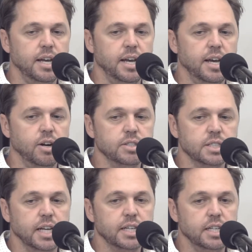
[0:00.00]
was
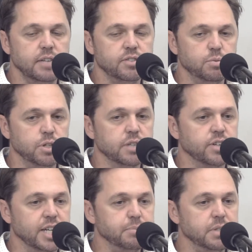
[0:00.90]
lucky enough to work
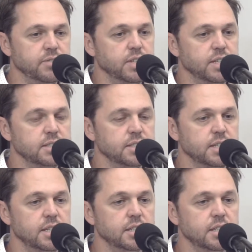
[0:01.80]
for a couple of years
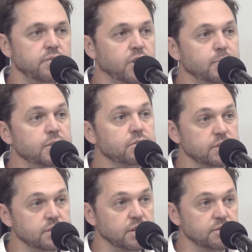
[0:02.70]
in an environmental
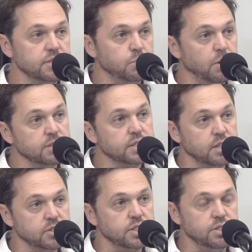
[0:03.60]
consultancy whilst I
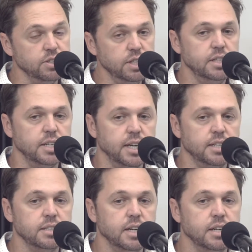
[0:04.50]
was at uni. Sure.
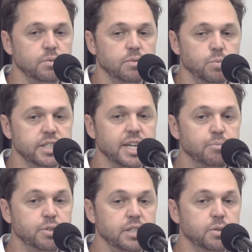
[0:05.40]
And I worked
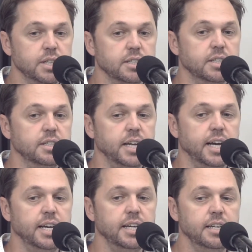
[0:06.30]
out pretty quickly that
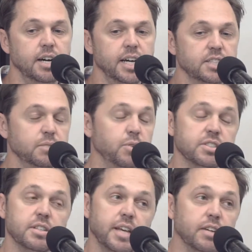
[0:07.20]
I actually
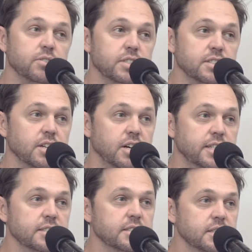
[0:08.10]
wasn't that good at
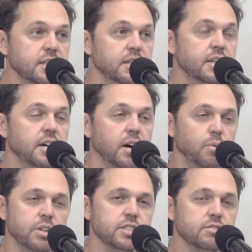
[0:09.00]
science. I
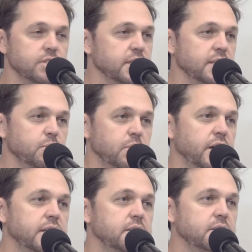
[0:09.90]
wasn't really
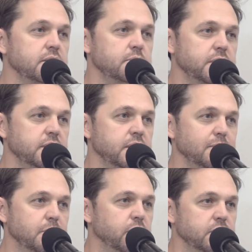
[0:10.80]
wired to become
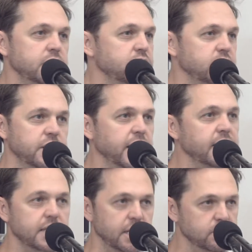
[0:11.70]
a politician on
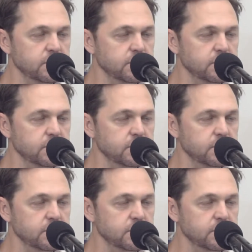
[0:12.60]
any level.